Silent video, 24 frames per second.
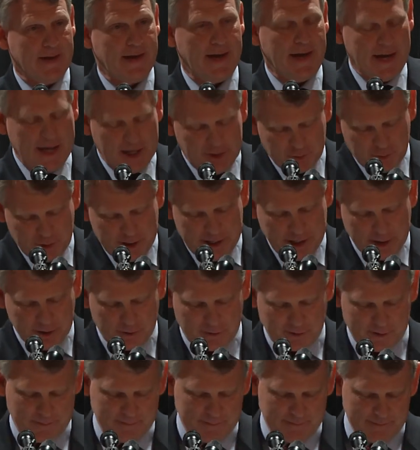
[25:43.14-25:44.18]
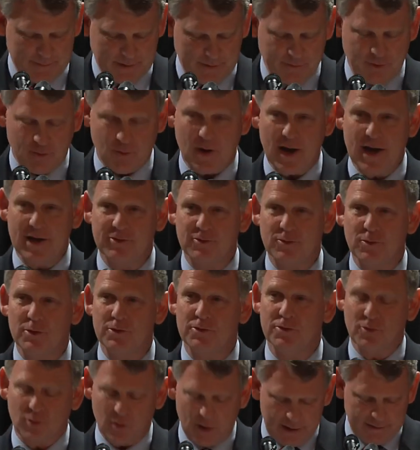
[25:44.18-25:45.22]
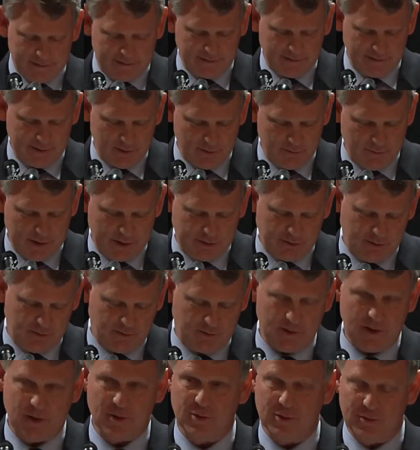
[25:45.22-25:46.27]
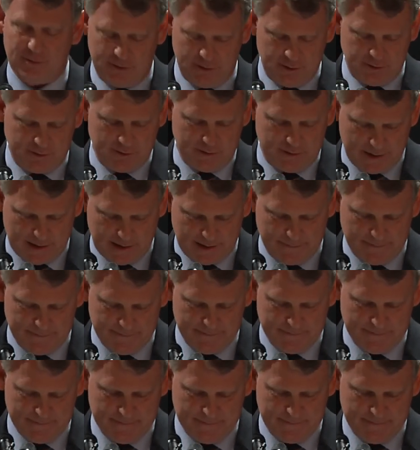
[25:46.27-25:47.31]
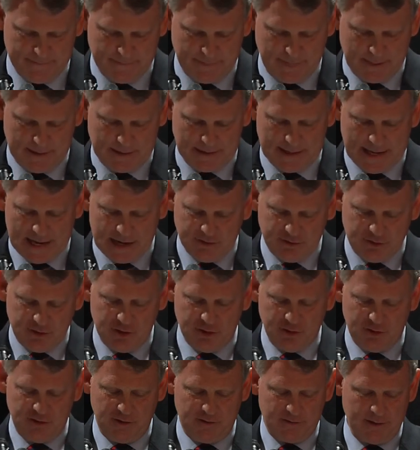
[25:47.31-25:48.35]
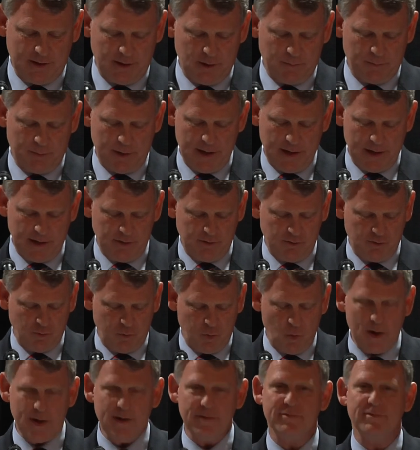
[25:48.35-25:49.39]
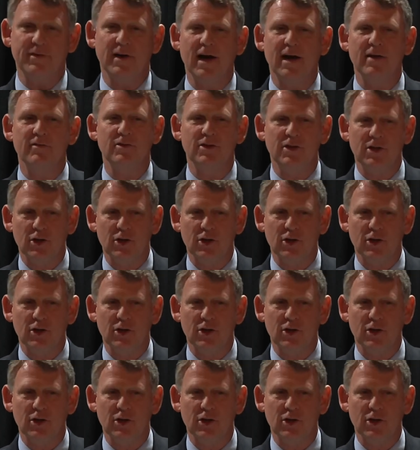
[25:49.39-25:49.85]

Andrea Ingram of Grassroots Crisis Intervention Center is here today. Last year, she celebrated 25